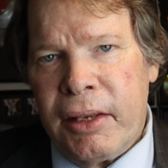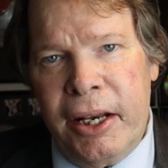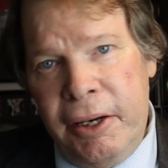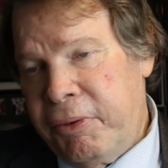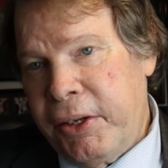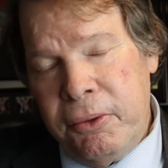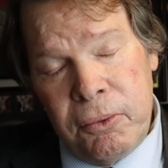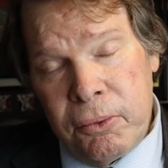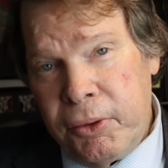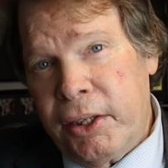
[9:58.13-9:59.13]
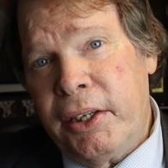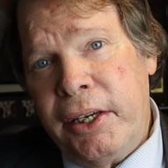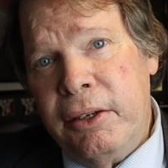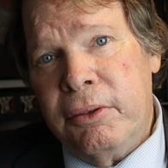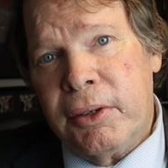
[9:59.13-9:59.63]
And if it
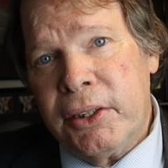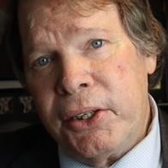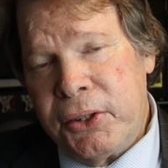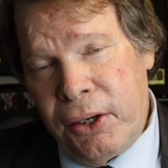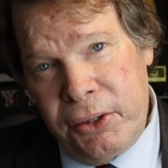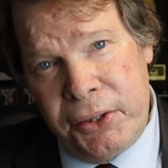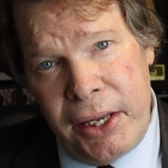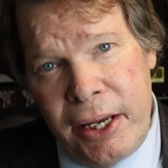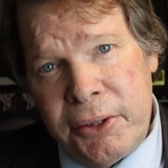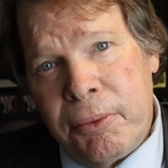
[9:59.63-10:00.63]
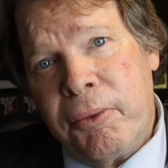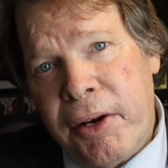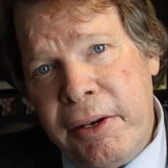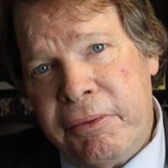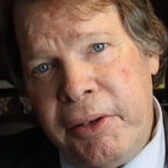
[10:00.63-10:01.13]
really starts to get some
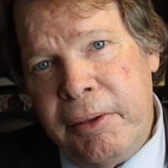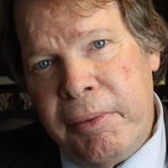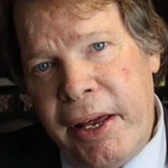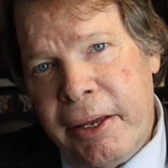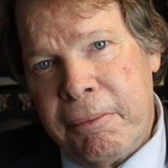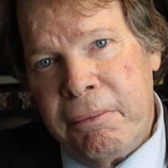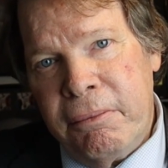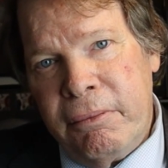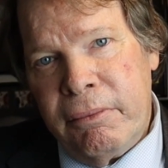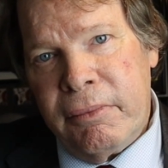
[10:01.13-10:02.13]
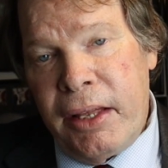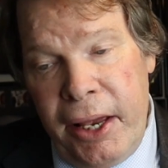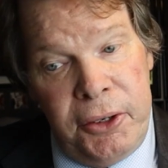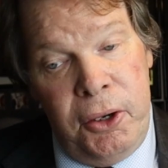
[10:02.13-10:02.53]
great feedback, and